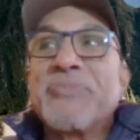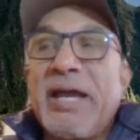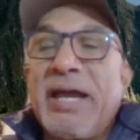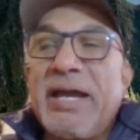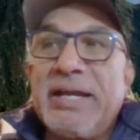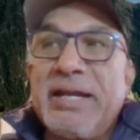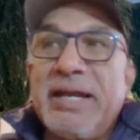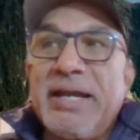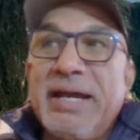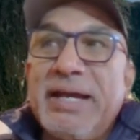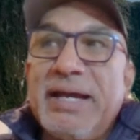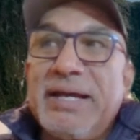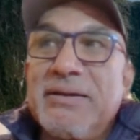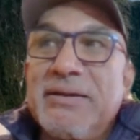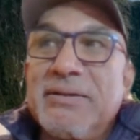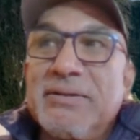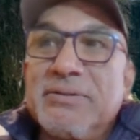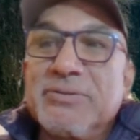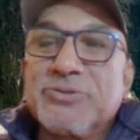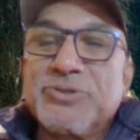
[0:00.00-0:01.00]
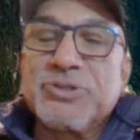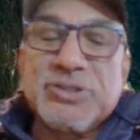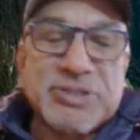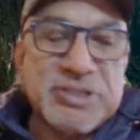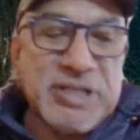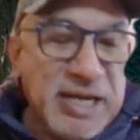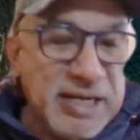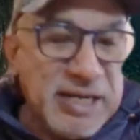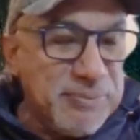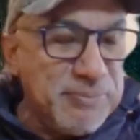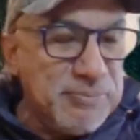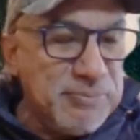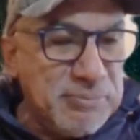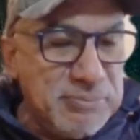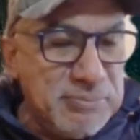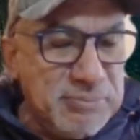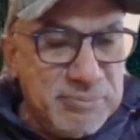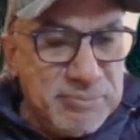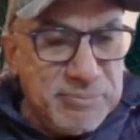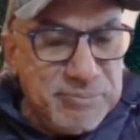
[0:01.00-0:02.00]
And, and just kind of
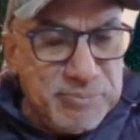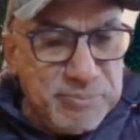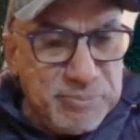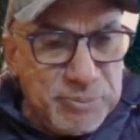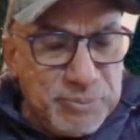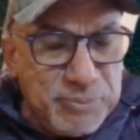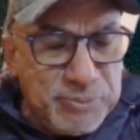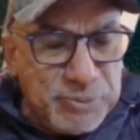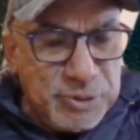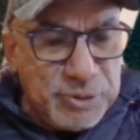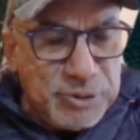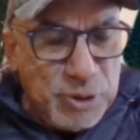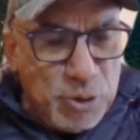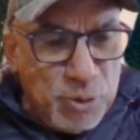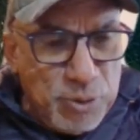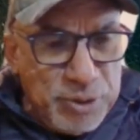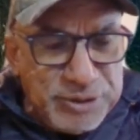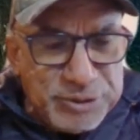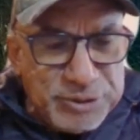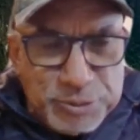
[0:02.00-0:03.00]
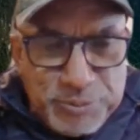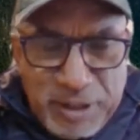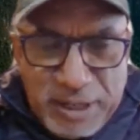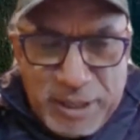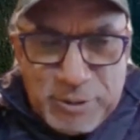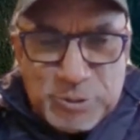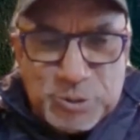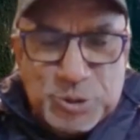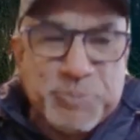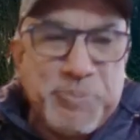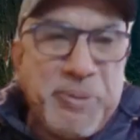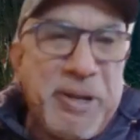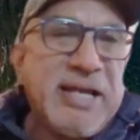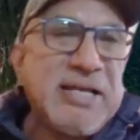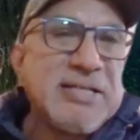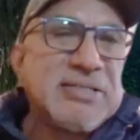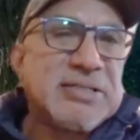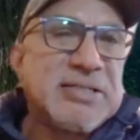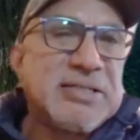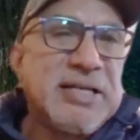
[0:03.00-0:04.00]
go into my own
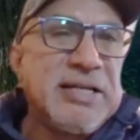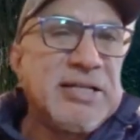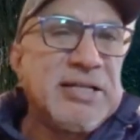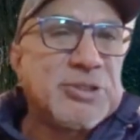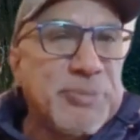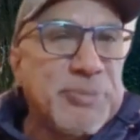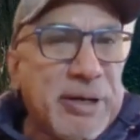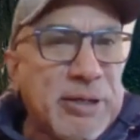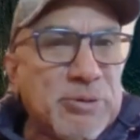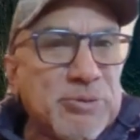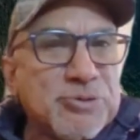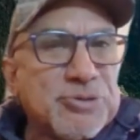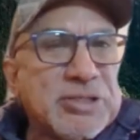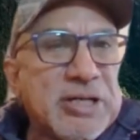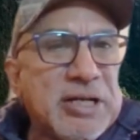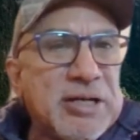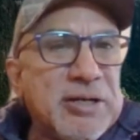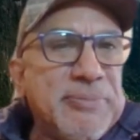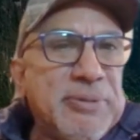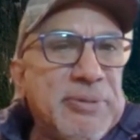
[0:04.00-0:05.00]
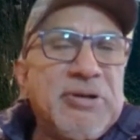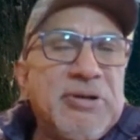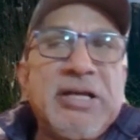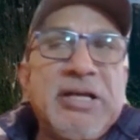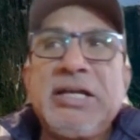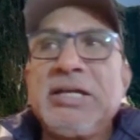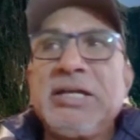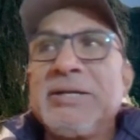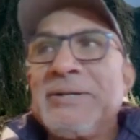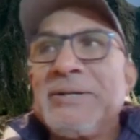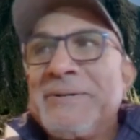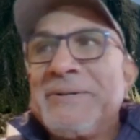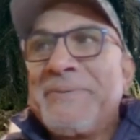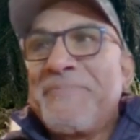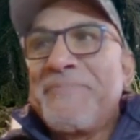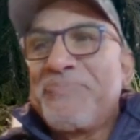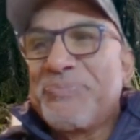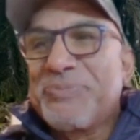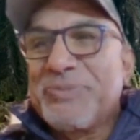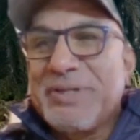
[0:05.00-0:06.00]
space, get into my own ceremony,
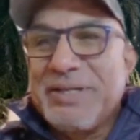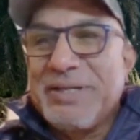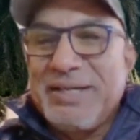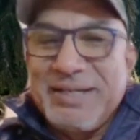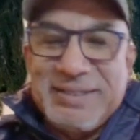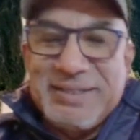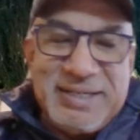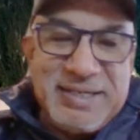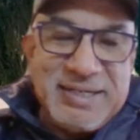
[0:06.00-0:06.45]
and